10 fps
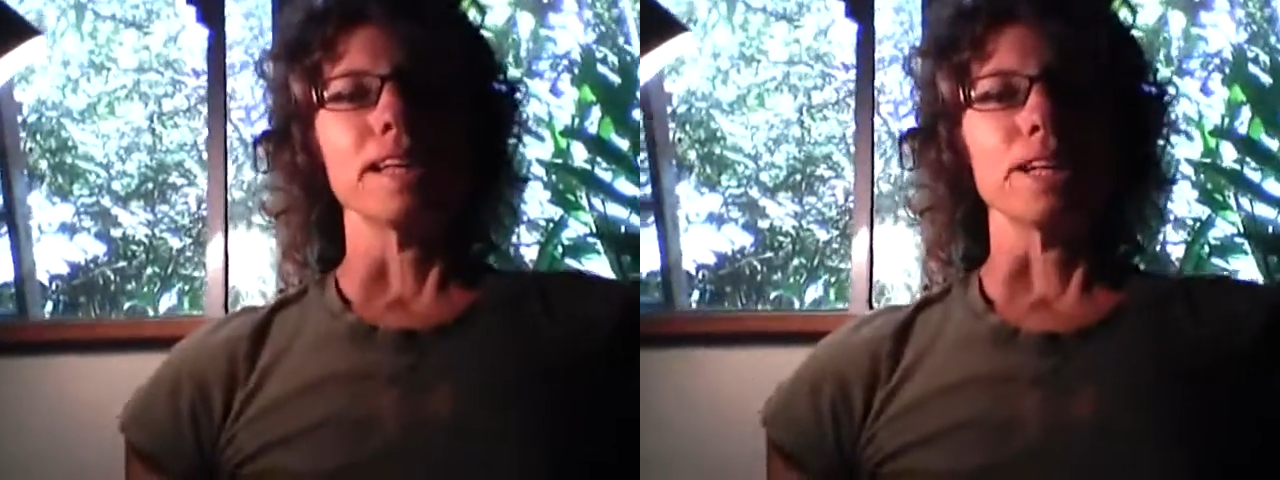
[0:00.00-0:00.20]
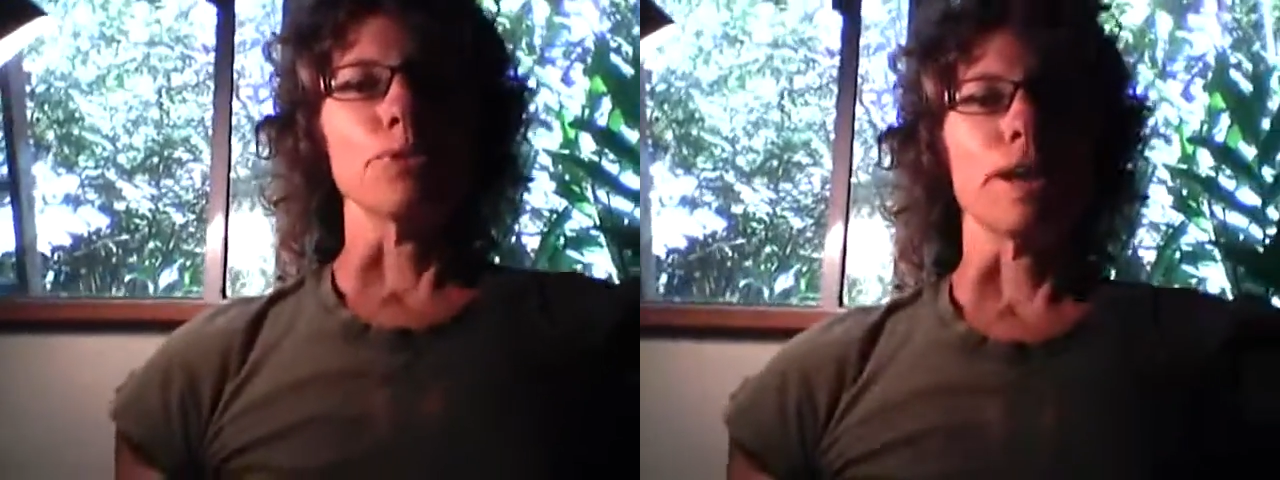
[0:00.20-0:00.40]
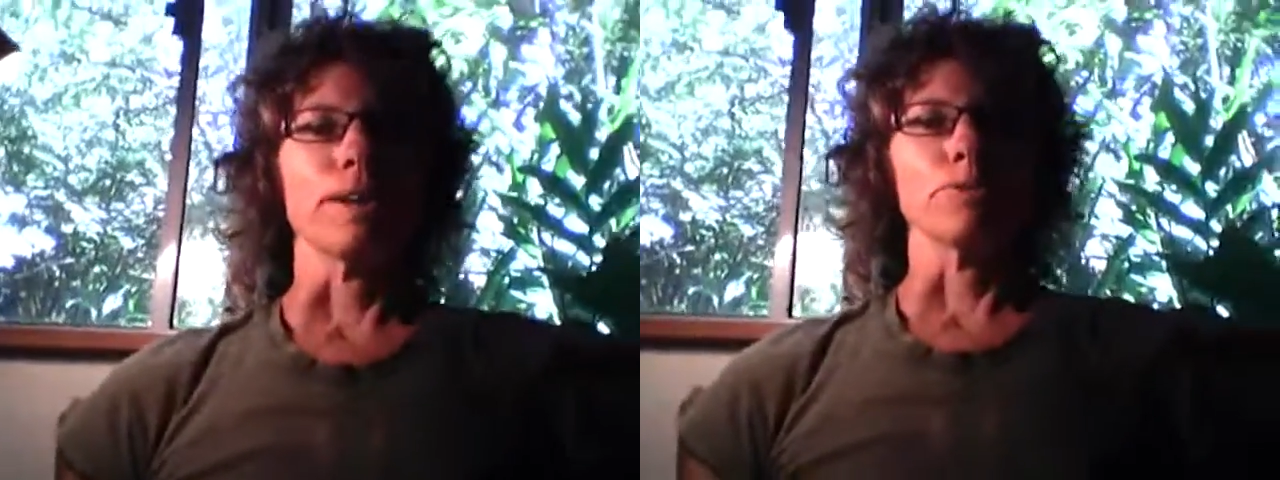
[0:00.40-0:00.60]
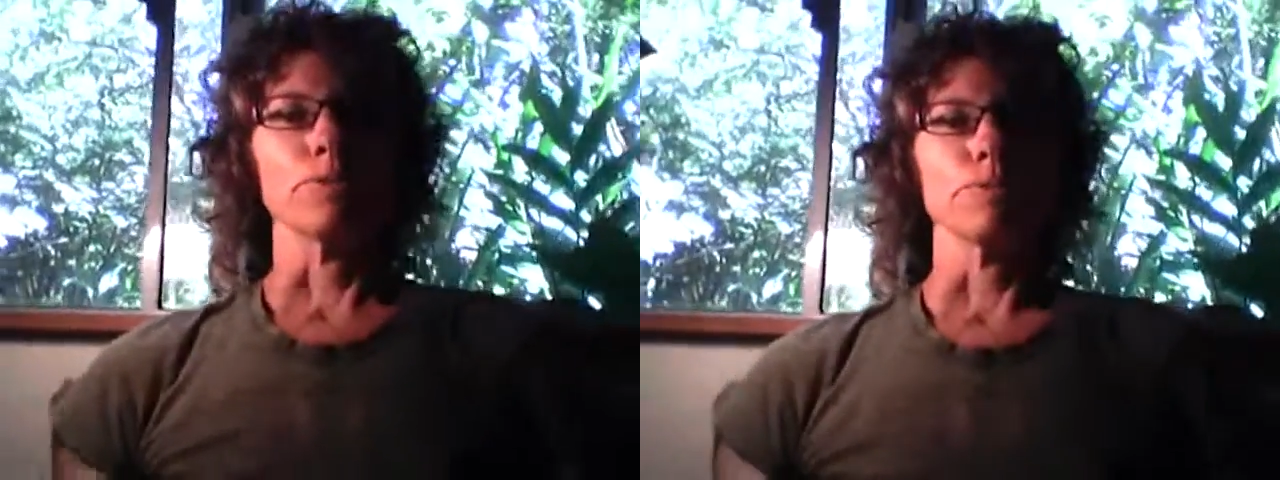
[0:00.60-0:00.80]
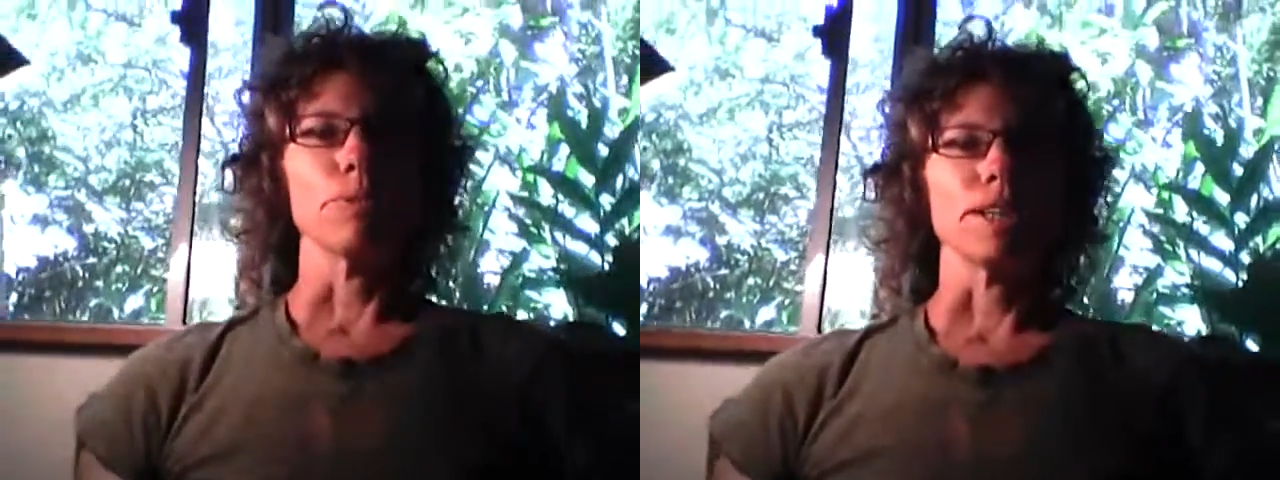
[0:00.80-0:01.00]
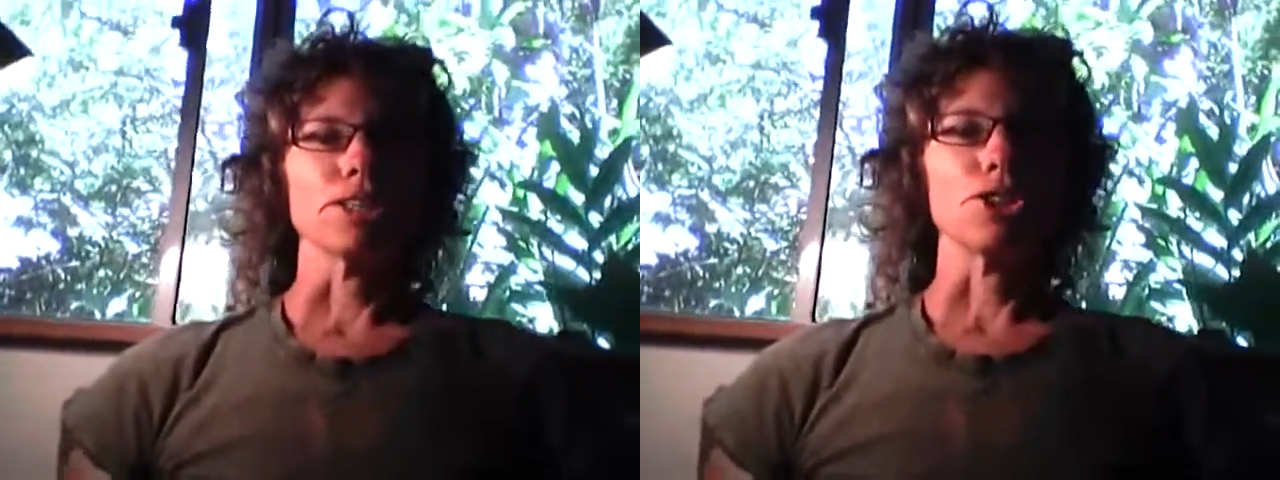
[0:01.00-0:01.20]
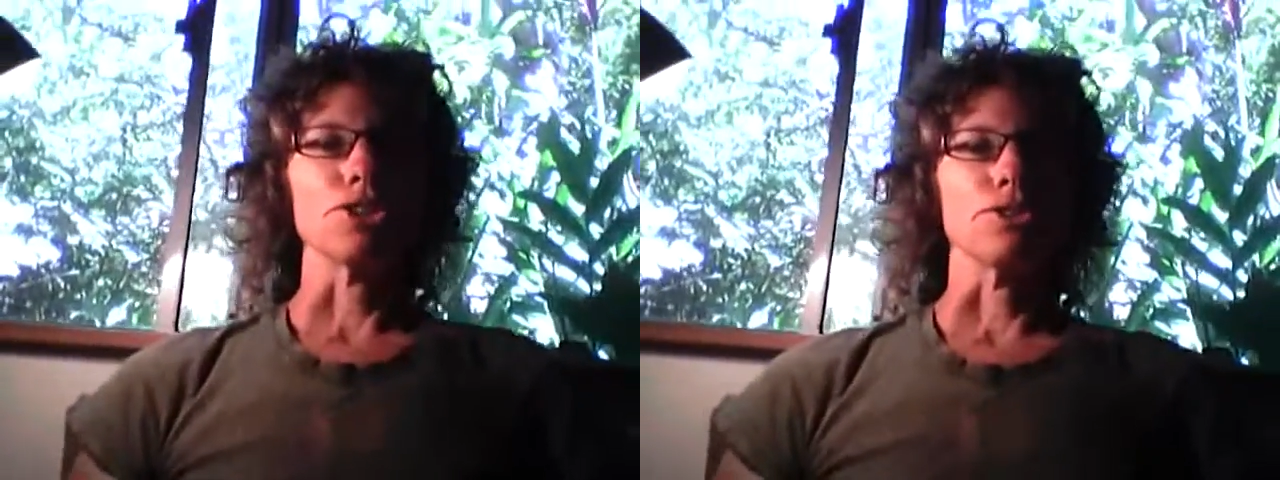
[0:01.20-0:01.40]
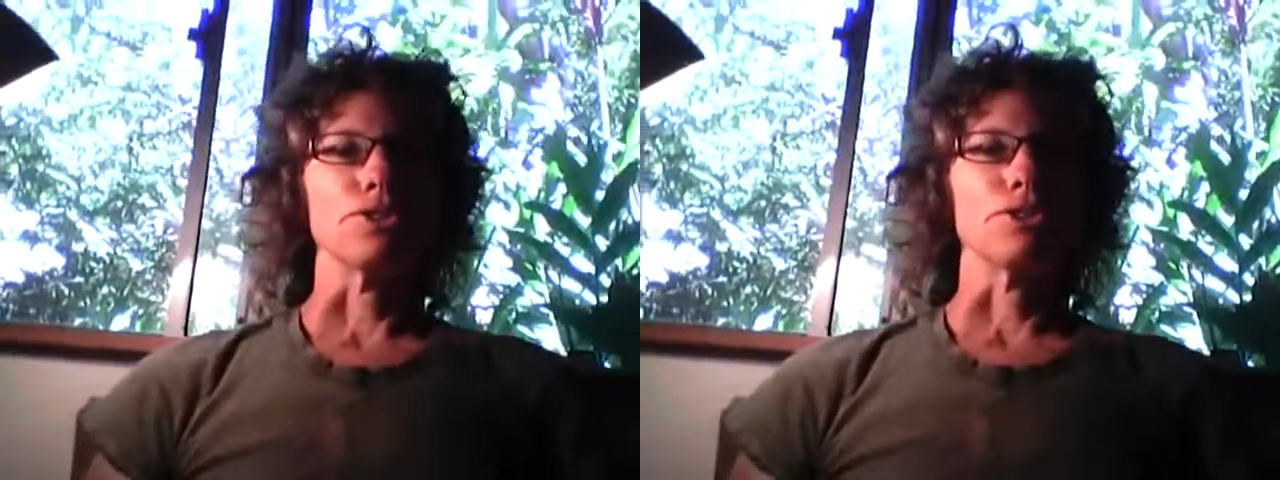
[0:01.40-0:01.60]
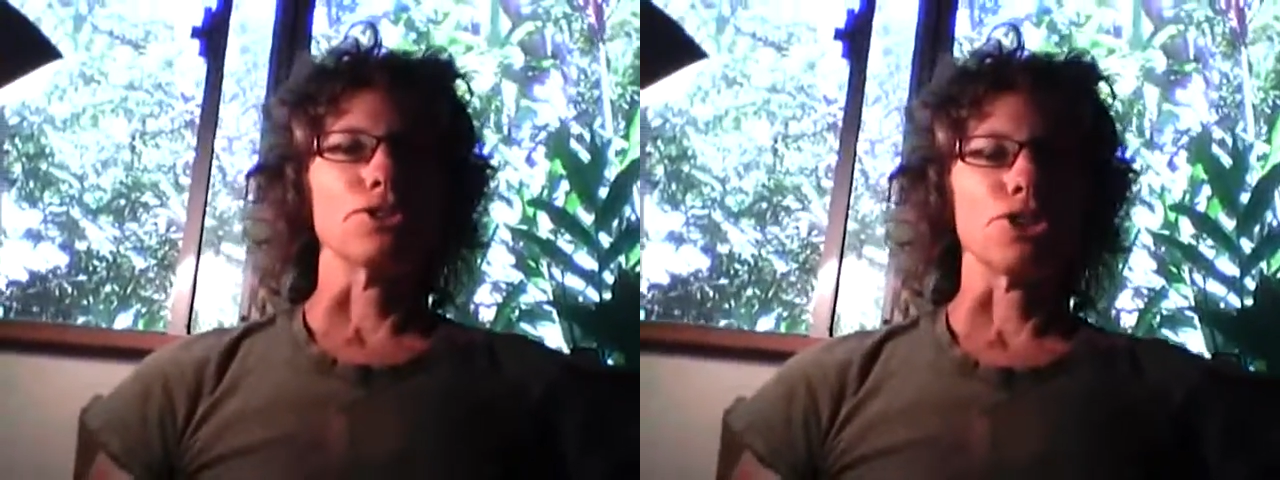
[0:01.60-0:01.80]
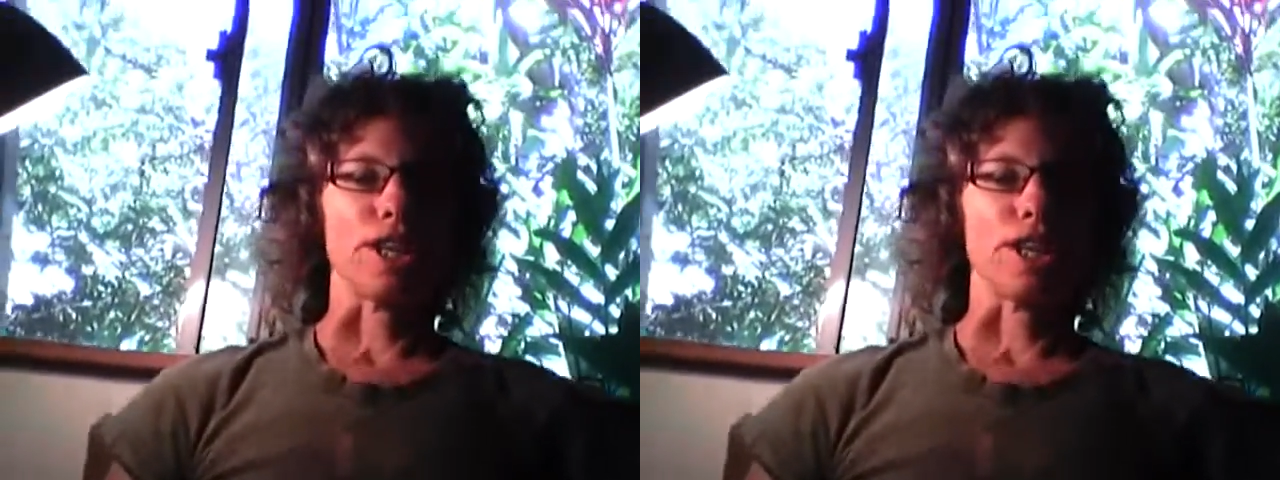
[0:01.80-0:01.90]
Anyway, wanted to